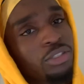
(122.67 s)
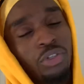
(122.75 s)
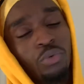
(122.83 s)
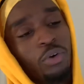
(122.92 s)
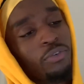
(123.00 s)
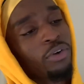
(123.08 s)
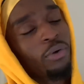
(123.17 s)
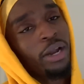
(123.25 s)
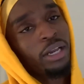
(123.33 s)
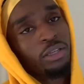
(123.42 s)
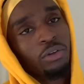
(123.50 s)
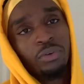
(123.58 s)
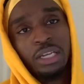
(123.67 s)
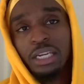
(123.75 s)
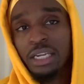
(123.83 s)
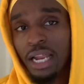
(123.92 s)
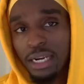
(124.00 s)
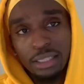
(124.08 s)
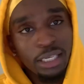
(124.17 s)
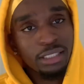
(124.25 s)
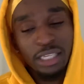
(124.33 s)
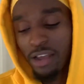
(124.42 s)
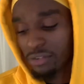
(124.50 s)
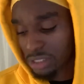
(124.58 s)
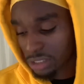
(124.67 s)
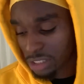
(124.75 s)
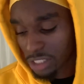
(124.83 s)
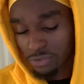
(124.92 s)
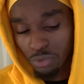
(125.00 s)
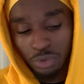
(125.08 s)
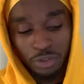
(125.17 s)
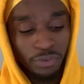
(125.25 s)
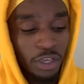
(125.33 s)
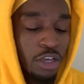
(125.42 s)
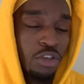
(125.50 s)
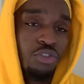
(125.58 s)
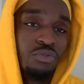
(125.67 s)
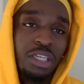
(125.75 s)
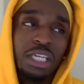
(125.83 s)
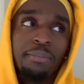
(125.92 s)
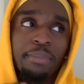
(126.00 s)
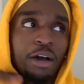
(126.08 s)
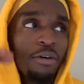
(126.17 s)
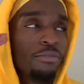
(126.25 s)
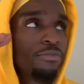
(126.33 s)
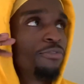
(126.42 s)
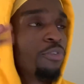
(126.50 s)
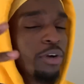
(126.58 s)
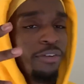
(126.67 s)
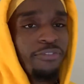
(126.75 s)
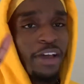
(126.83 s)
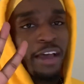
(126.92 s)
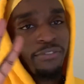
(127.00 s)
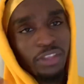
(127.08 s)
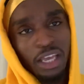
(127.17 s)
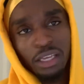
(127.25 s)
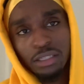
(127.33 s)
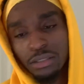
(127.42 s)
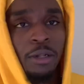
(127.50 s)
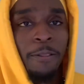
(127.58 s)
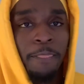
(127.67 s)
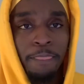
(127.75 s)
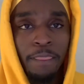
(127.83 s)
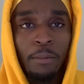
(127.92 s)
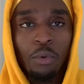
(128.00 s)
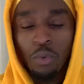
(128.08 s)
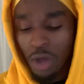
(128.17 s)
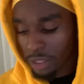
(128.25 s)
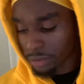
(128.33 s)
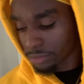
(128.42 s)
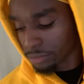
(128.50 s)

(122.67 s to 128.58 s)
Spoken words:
to woof correctly. You don't need a lot of things to have a successful woof. You need about 4 to 5 things. Number one,